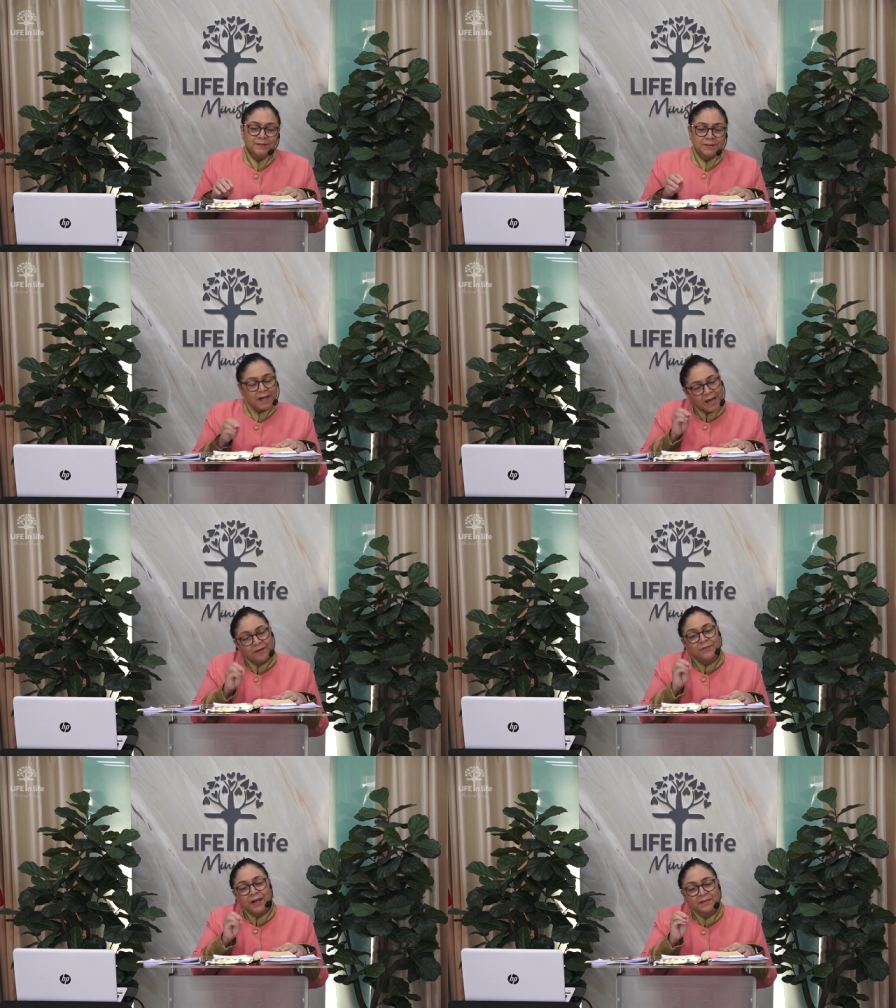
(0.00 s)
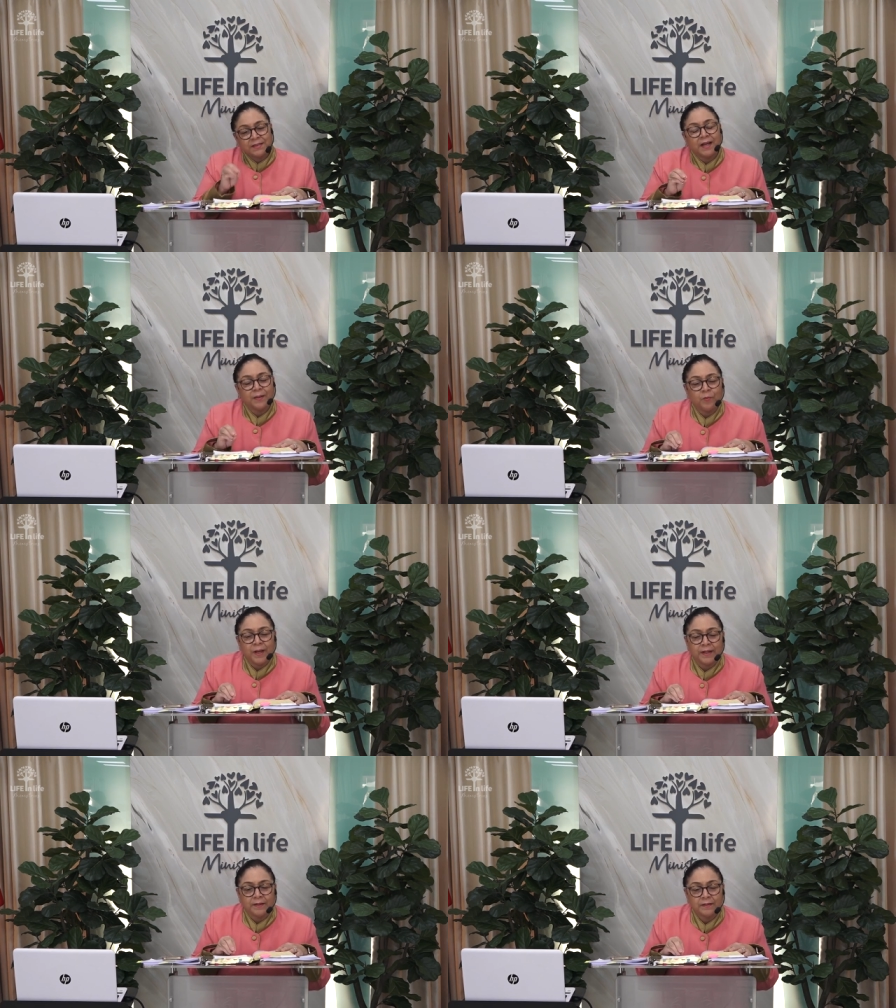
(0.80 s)
to have that time
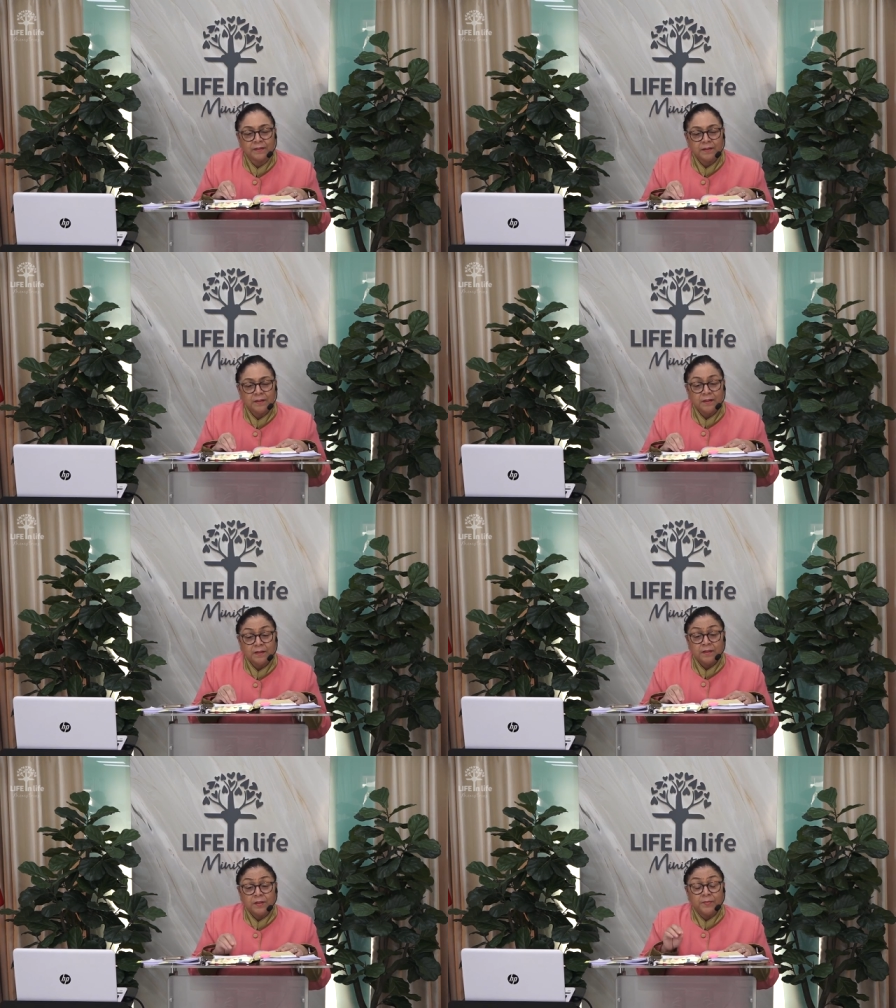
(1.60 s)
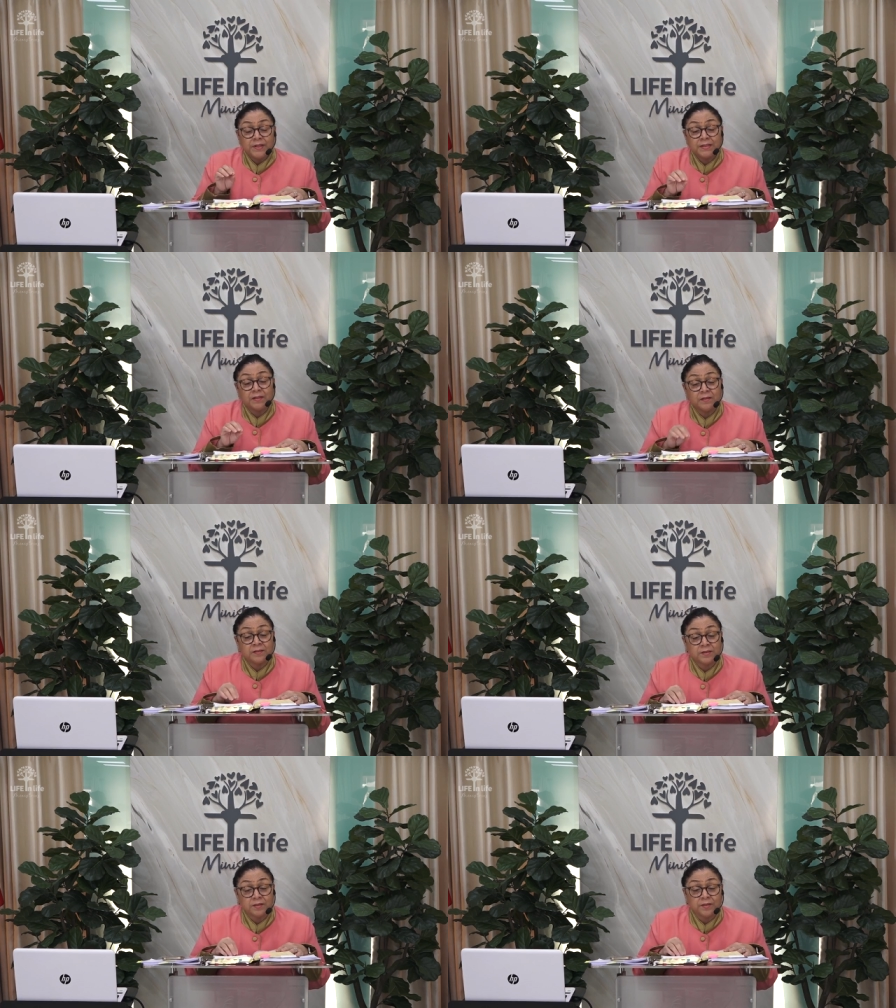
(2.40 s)
when you're
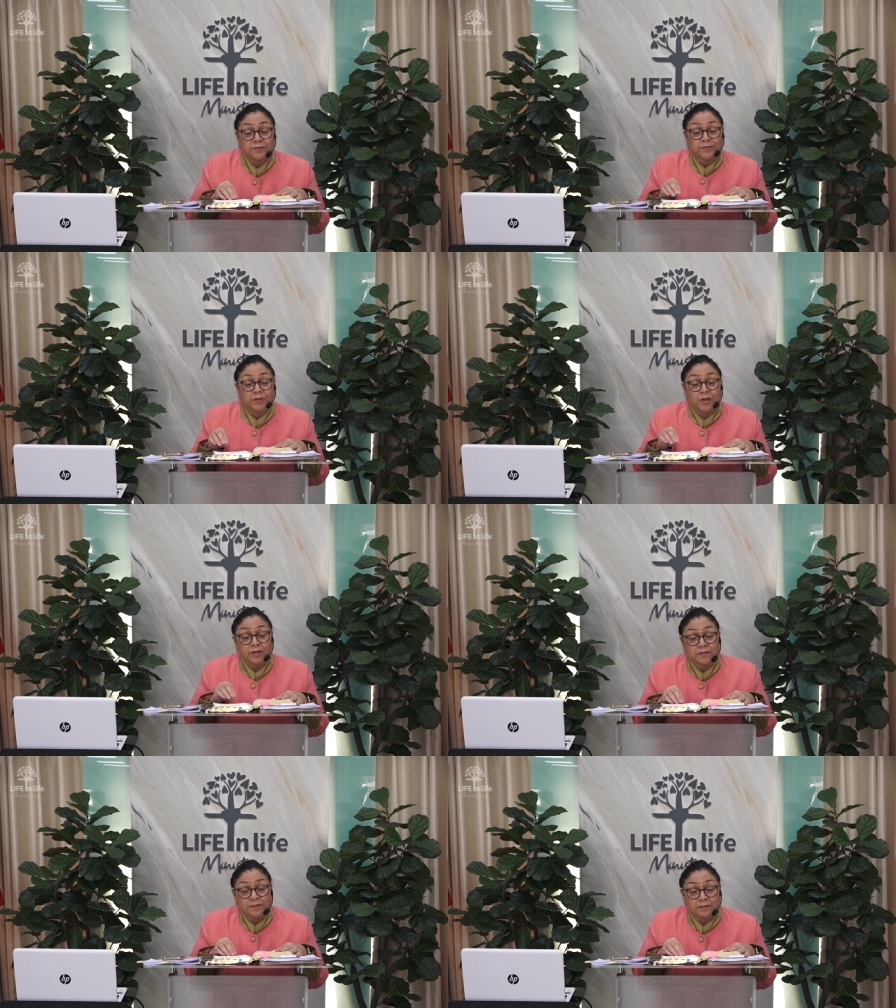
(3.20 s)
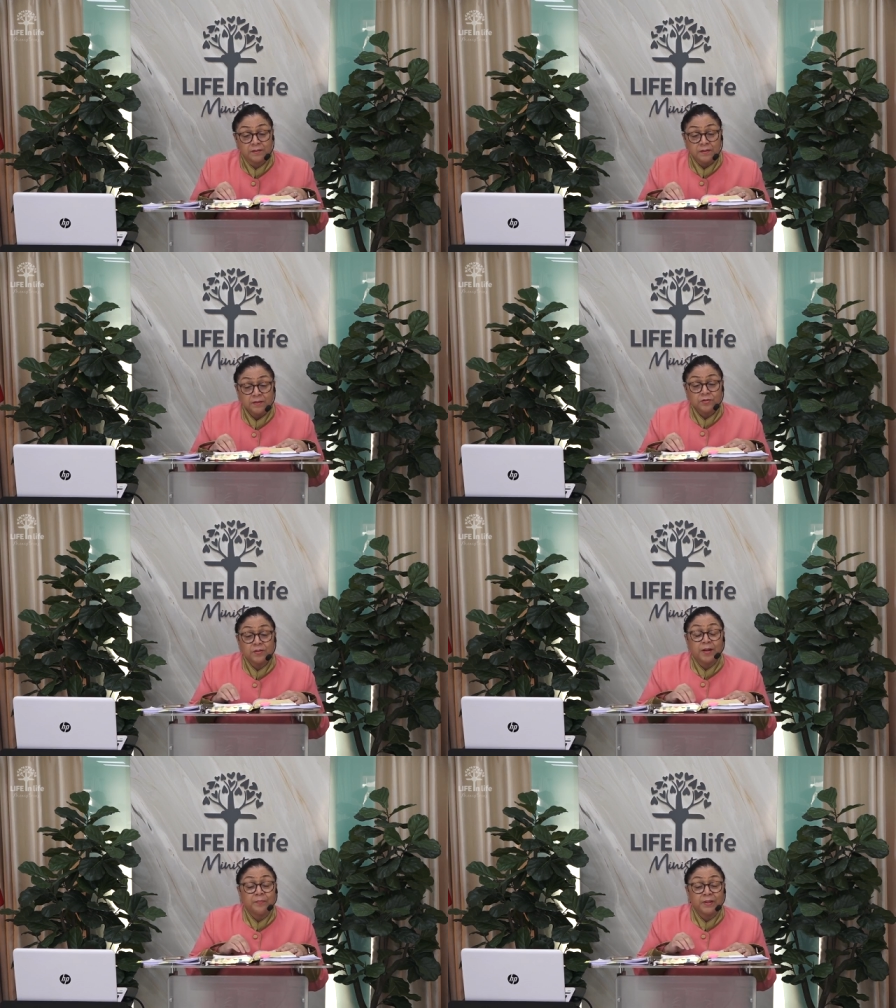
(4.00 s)
misunderstood, you're forgotten,
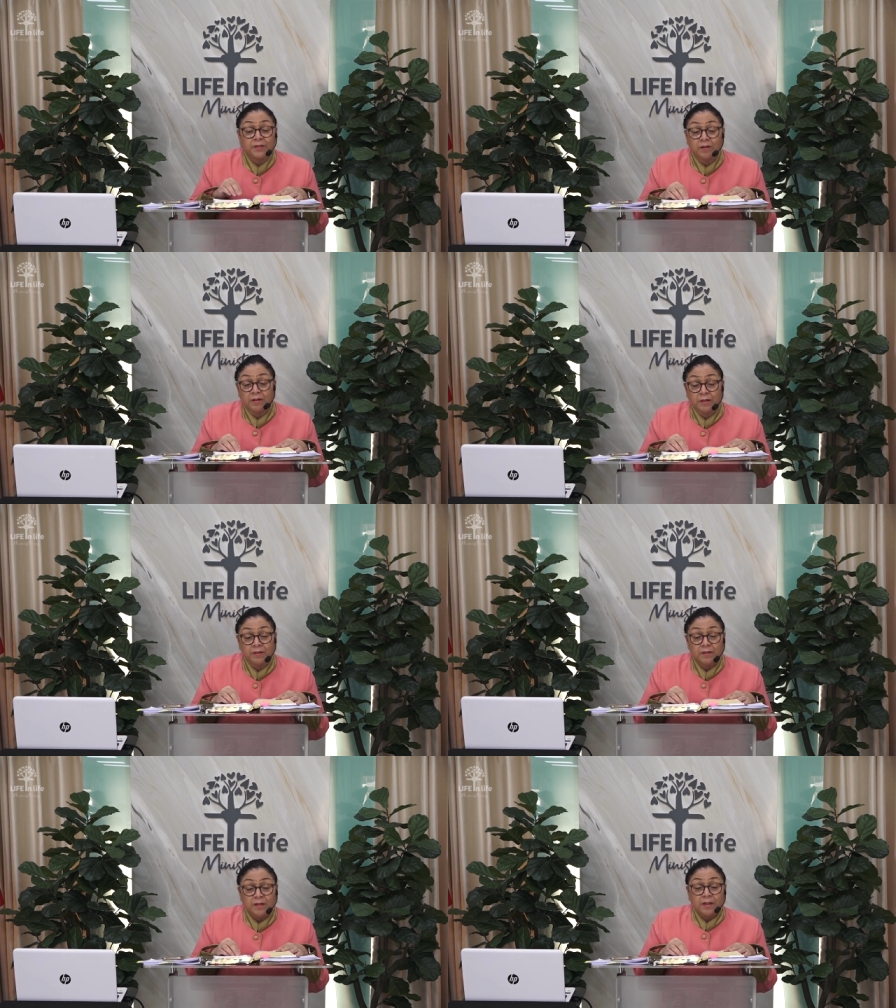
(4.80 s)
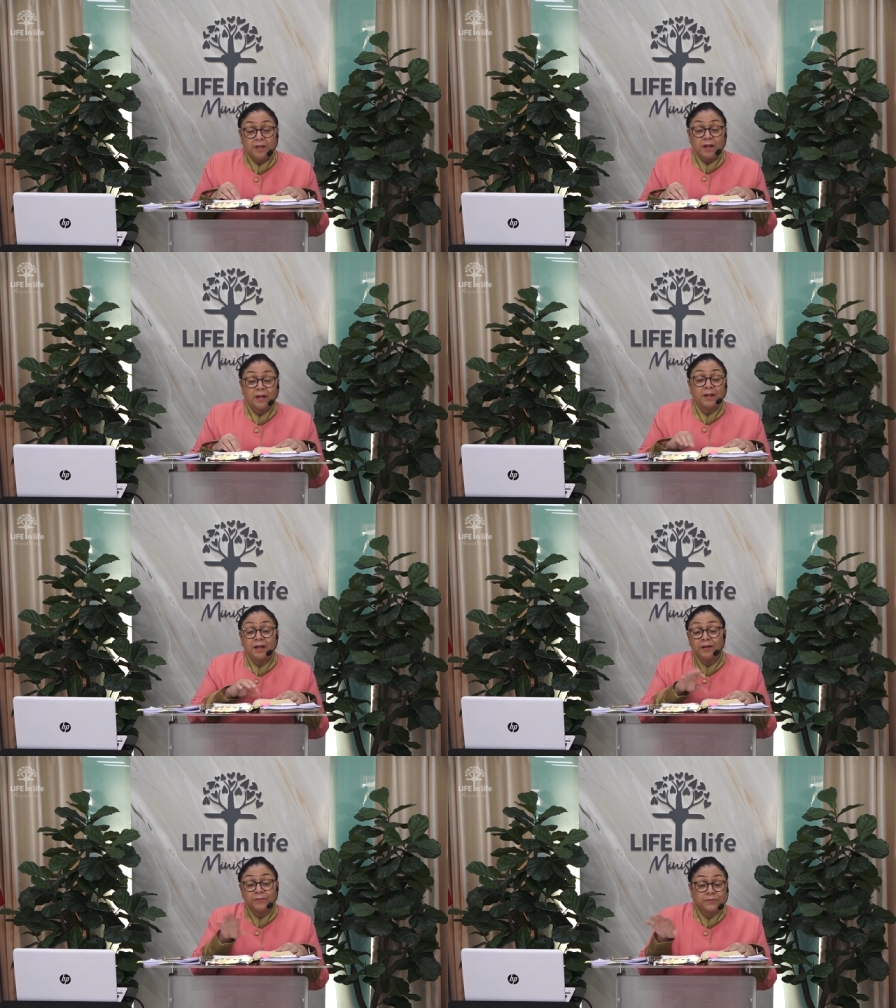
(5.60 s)
trampled on, and
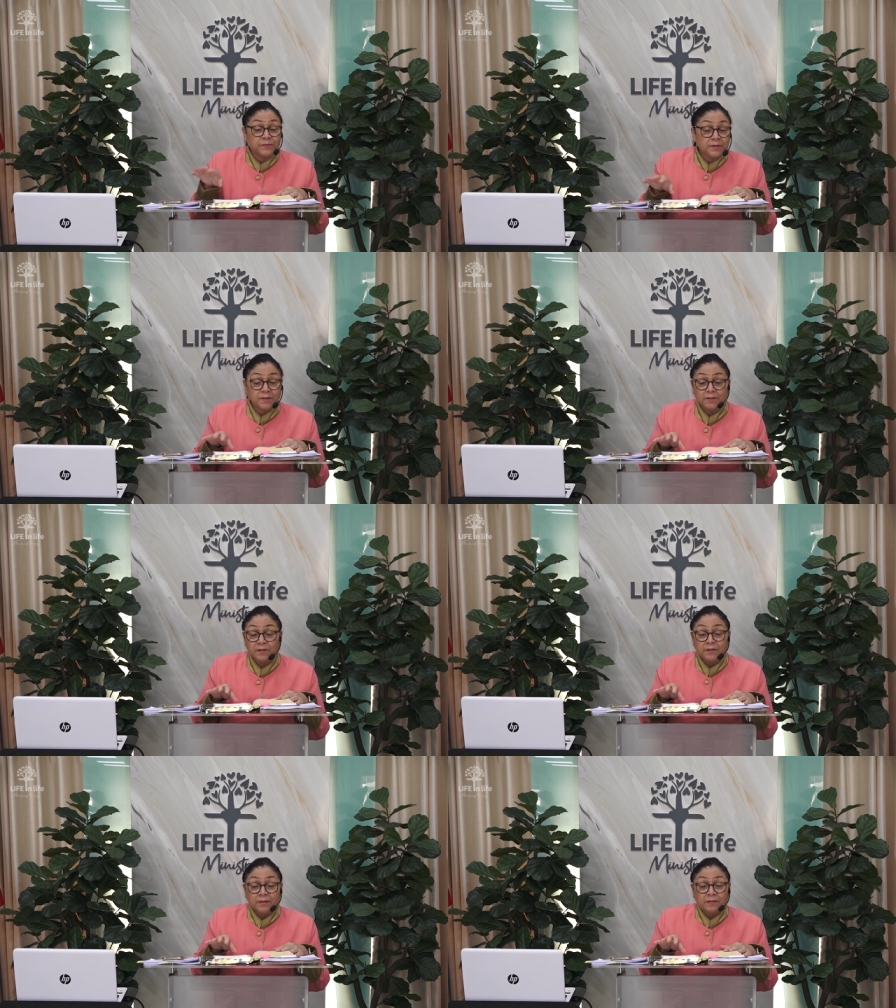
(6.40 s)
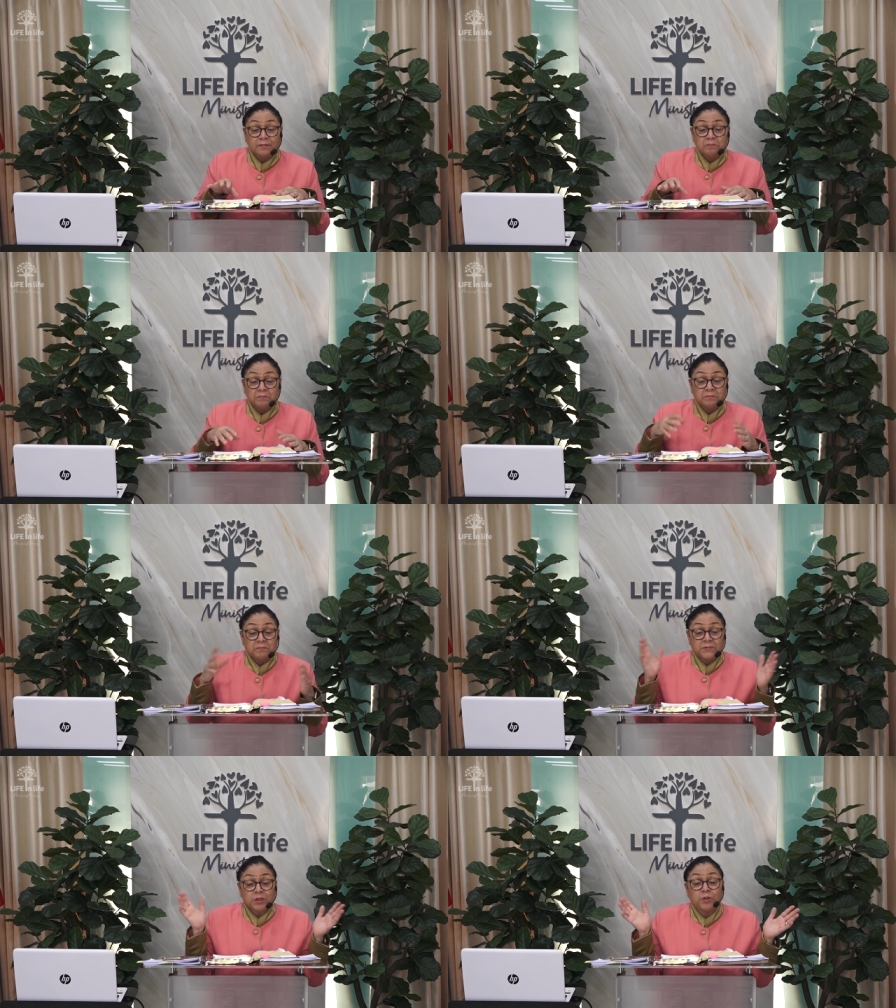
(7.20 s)
left to